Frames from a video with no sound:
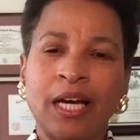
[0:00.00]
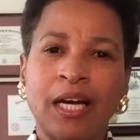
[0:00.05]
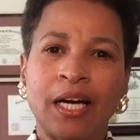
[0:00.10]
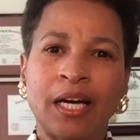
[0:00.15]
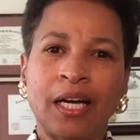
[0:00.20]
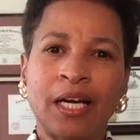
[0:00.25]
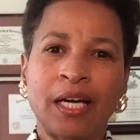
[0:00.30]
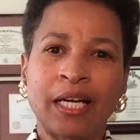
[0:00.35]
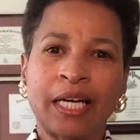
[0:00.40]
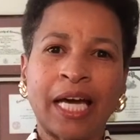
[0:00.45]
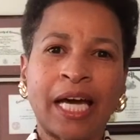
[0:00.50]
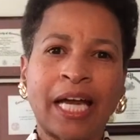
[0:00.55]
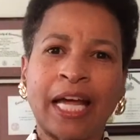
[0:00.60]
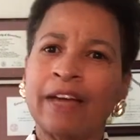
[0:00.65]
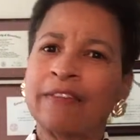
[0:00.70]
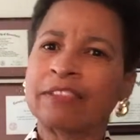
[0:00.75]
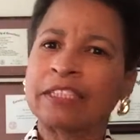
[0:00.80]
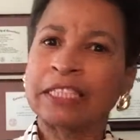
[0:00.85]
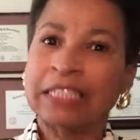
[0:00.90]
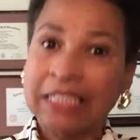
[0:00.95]
Got to
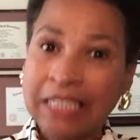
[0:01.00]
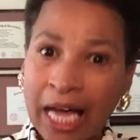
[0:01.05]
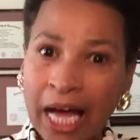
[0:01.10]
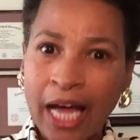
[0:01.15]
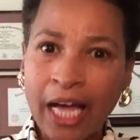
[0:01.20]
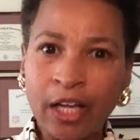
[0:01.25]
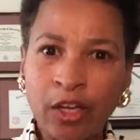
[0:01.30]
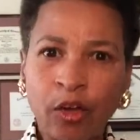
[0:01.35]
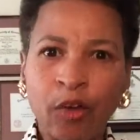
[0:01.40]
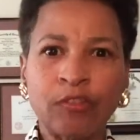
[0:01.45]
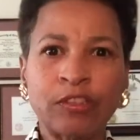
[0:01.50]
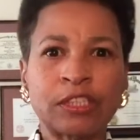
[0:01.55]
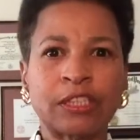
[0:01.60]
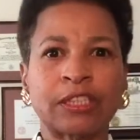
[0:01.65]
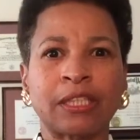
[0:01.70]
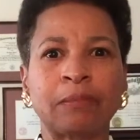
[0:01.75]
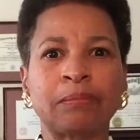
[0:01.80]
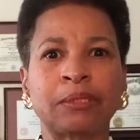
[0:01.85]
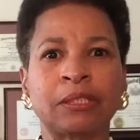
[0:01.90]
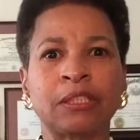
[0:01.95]
have style over
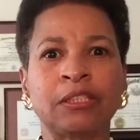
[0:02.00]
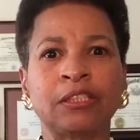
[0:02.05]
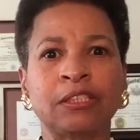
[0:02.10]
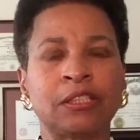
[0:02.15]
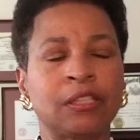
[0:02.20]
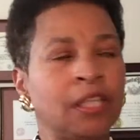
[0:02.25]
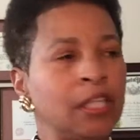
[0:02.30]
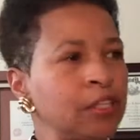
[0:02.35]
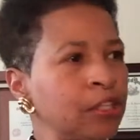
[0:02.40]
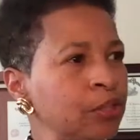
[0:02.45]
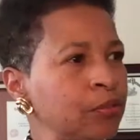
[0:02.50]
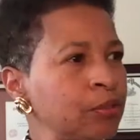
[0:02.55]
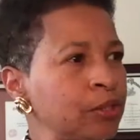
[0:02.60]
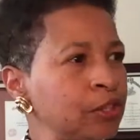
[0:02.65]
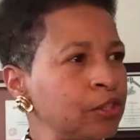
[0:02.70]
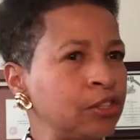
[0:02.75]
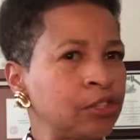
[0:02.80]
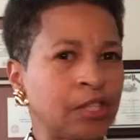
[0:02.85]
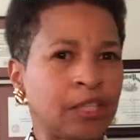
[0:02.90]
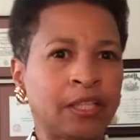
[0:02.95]
substance. In other
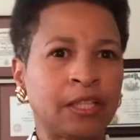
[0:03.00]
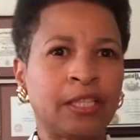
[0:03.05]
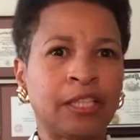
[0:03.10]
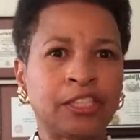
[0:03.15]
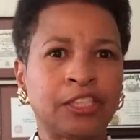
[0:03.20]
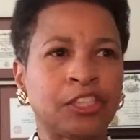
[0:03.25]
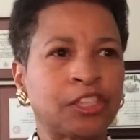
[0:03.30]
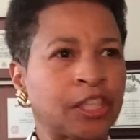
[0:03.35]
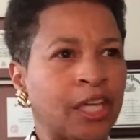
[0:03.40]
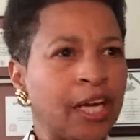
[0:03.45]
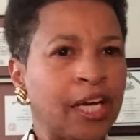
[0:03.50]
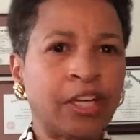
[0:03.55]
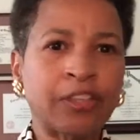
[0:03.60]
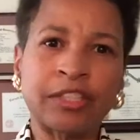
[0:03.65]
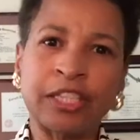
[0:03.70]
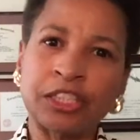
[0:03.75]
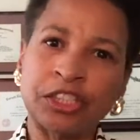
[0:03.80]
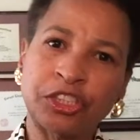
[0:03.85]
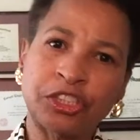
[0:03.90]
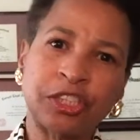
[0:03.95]
words, a style
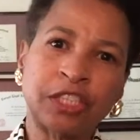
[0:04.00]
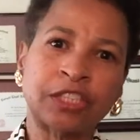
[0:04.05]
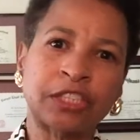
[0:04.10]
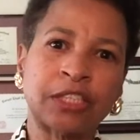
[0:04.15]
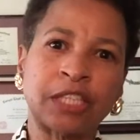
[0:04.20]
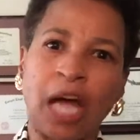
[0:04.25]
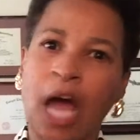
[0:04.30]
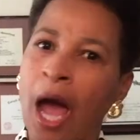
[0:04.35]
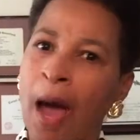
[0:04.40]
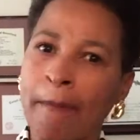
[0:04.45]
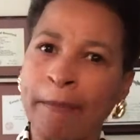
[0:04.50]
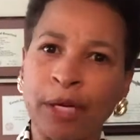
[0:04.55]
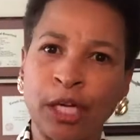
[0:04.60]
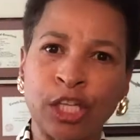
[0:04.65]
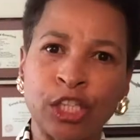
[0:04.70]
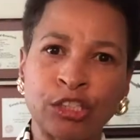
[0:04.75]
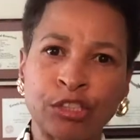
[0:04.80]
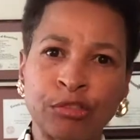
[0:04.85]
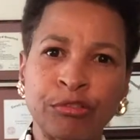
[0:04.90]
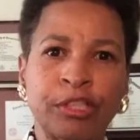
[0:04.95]
that's just, I'm
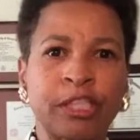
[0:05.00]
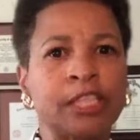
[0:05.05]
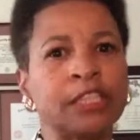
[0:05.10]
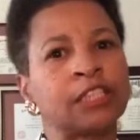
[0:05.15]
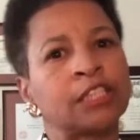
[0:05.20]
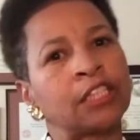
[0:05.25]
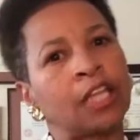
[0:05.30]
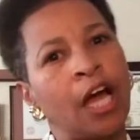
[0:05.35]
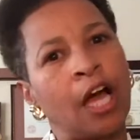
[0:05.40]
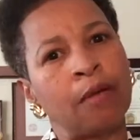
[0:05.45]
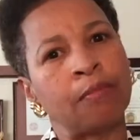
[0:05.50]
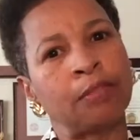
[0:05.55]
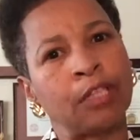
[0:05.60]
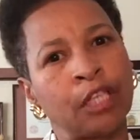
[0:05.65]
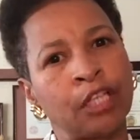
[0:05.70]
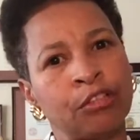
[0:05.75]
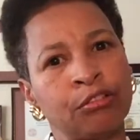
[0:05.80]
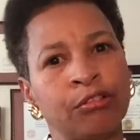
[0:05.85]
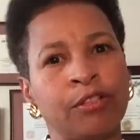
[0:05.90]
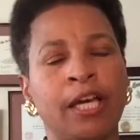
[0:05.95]
going to do this, I'm
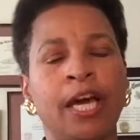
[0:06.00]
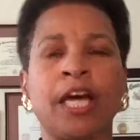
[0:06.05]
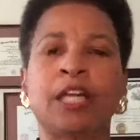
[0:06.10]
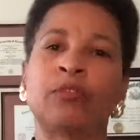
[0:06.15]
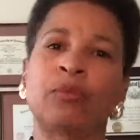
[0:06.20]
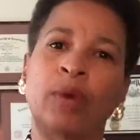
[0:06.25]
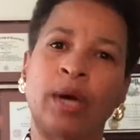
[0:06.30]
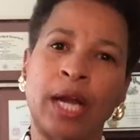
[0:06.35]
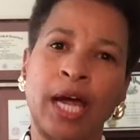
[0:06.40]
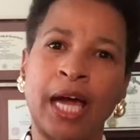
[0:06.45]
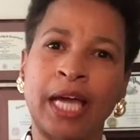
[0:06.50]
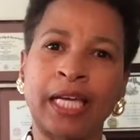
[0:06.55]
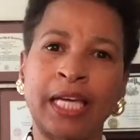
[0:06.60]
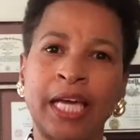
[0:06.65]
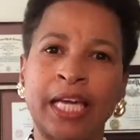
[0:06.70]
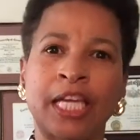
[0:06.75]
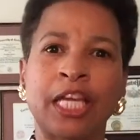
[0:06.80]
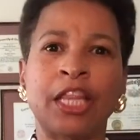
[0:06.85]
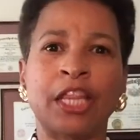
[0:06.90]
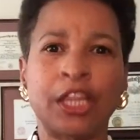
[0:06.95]
going to do that. When I
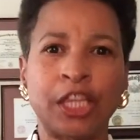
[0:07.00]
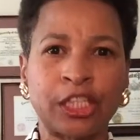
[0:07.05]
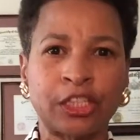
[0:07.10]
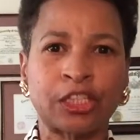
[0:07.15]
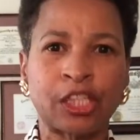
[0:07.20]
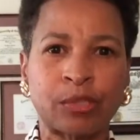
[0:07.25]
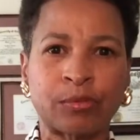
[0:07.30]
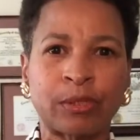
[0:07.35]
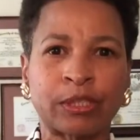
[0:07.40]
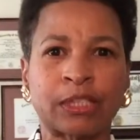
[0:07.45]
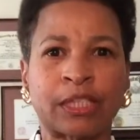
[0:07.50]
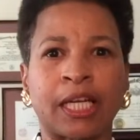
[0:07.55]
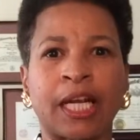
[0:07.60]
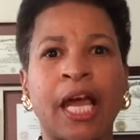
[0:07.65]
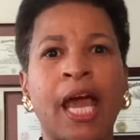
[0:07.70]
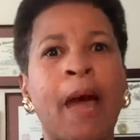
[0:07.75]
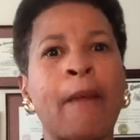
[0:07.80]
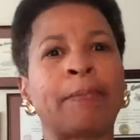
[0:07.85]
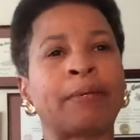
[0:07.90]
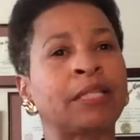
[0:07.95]
get in, this is what's going
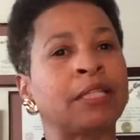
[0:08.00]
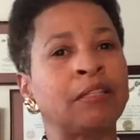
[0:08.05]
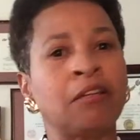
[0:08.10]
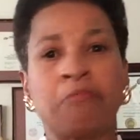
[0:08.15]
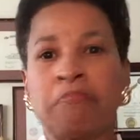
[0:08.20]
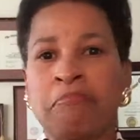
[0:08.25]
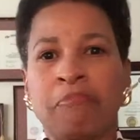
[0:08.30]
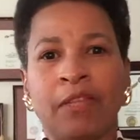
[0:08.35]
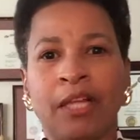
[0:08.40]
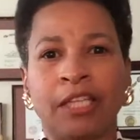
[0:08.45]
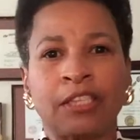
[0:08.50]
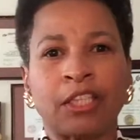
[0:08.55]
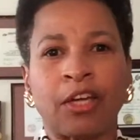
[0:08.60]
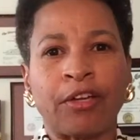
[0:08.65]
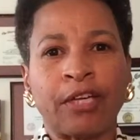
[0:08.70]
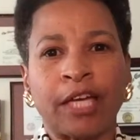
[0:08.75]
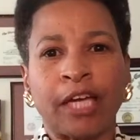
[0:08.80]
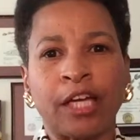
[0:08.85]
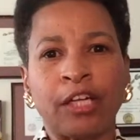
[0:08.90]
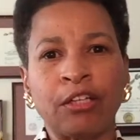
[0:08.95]
to happen. That's
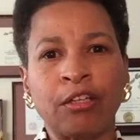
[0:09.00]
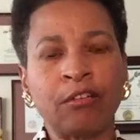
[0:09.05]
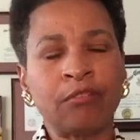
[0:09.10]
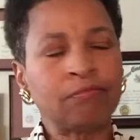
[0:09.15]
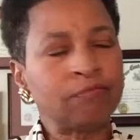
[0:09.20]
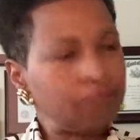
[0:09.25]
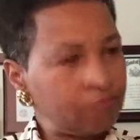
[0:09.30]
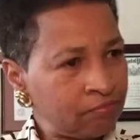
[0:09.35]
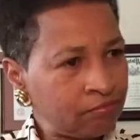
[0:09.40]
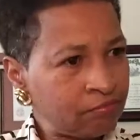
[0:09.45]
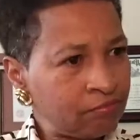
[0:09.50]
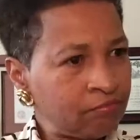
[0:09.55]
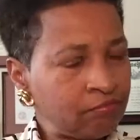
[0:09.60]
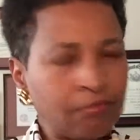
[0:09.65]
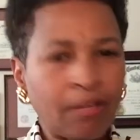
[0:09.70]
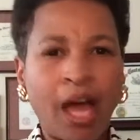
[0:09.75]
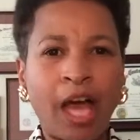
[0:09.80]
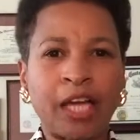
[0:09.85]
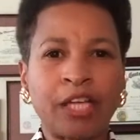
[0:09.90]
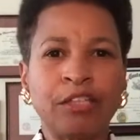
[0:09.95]
all you got to do?
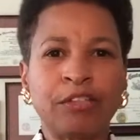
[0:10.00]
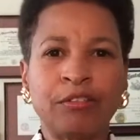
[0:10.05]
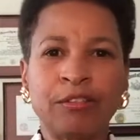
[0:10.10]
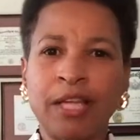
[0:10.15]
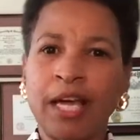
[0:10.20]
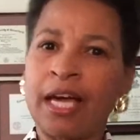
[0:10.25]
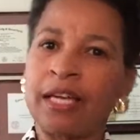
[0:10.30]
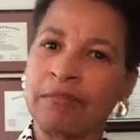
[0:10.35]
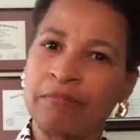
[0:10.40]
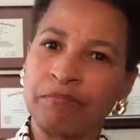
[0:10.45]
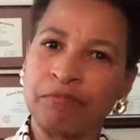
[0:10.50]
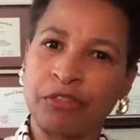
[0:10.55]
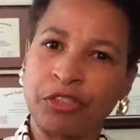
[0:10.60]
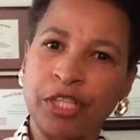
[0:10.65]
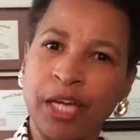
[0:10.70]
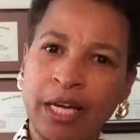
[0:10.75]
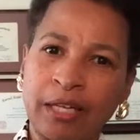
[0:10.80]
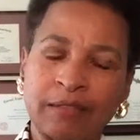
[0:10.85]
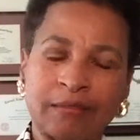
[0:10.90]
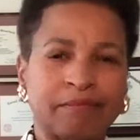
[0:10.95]
I can do that.
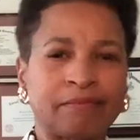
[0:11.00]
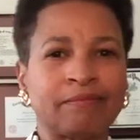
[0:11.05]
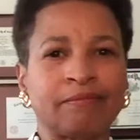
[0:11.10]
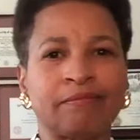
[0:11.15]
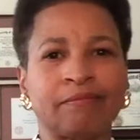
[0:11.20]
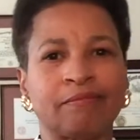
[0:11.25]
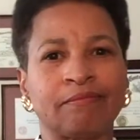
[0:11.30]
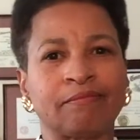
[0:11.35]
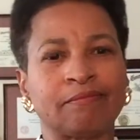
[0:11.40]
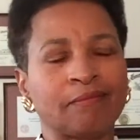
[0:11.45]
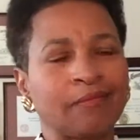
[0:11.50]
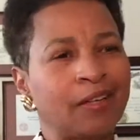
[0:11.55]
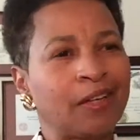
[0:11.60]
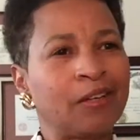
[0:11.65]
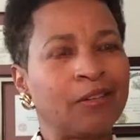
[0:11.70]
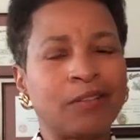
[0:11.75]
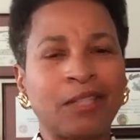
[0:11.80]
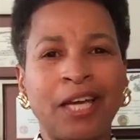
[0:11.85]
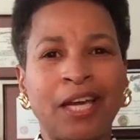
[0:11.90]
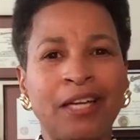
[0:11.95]
Check.
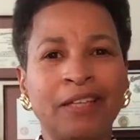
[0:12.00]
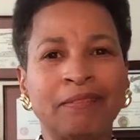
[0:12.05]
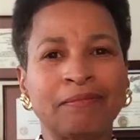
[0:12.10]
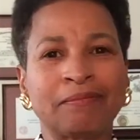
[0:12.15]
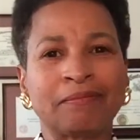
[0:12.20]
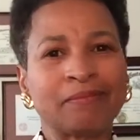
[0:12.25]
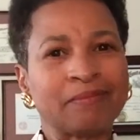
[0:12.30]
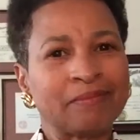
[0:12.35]
Okay.